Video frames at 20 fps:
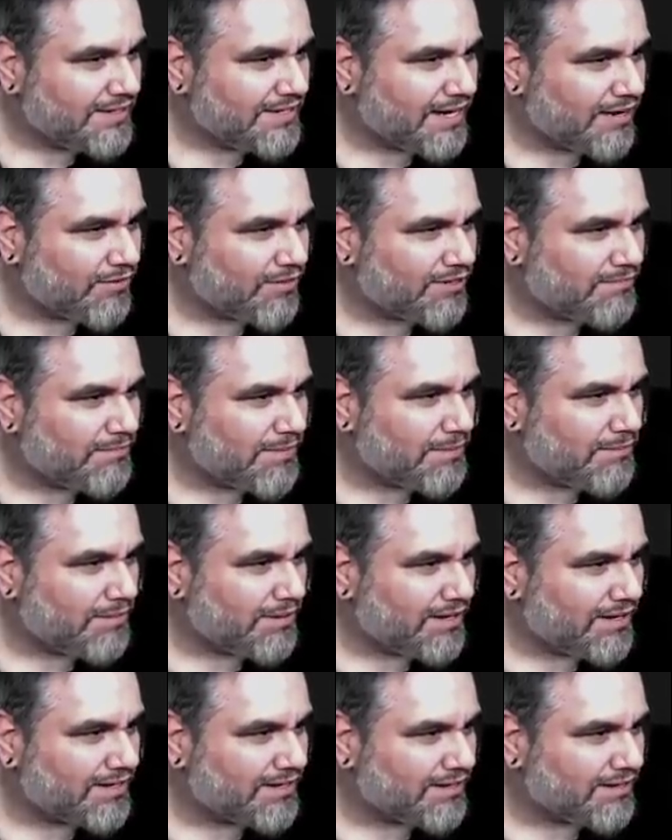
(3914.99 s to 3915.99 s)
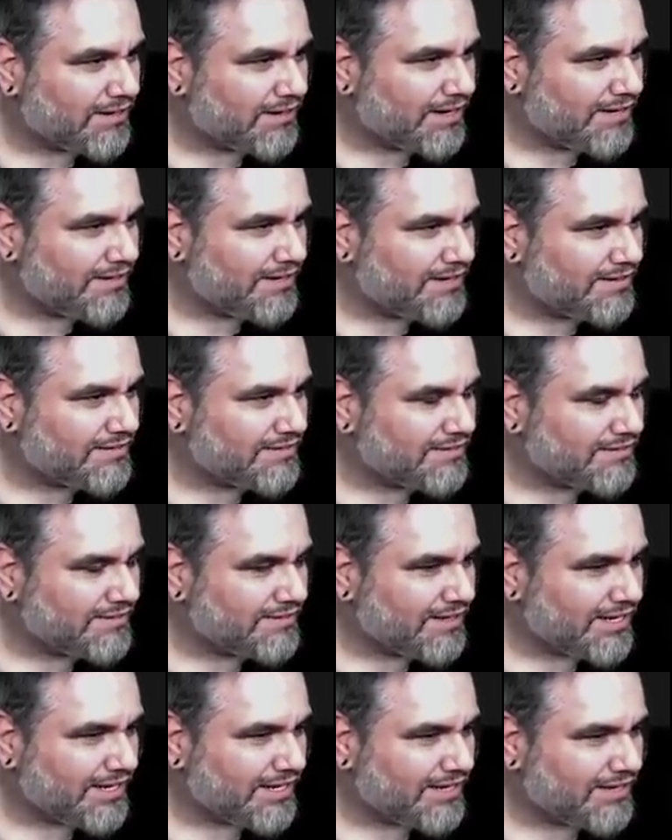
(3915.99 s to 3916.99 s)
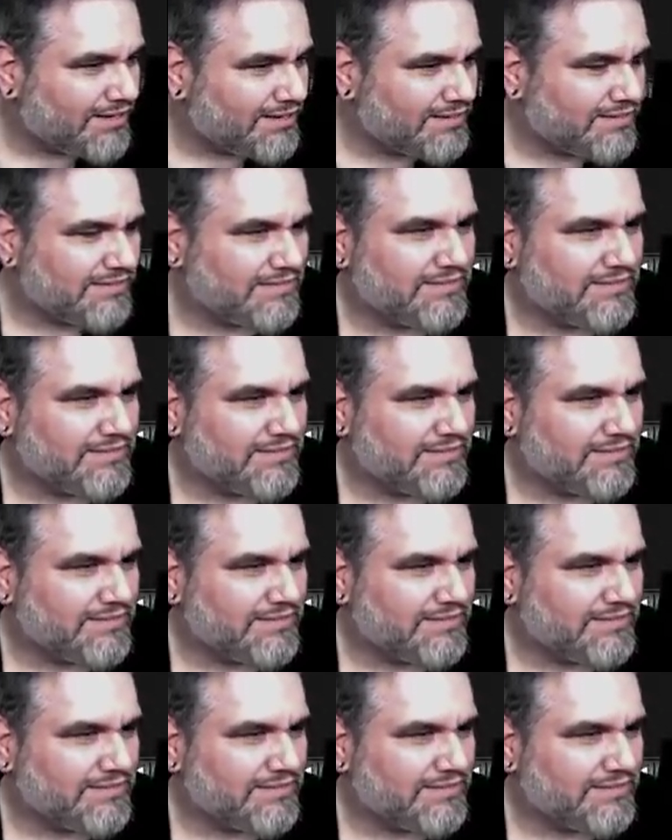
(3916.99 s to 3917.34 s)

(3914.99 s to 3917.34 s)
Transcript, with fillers: Get rid of my blocker and then, like...